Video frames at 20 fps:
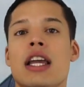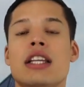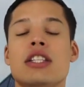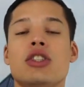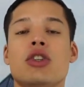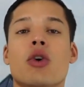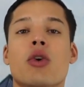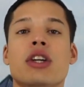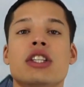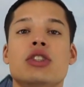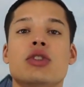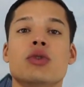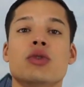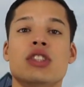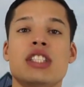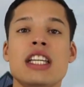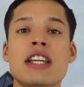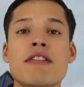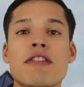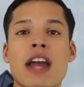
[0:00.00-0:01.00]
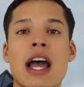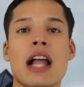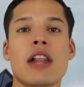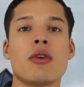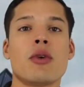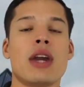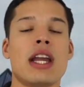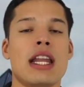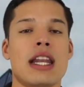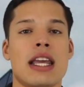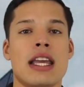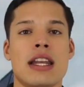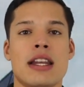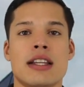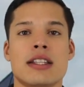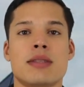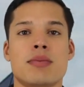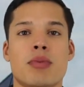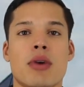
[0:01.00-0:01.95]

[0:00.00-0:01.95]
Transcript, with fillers: is going to devaluate in his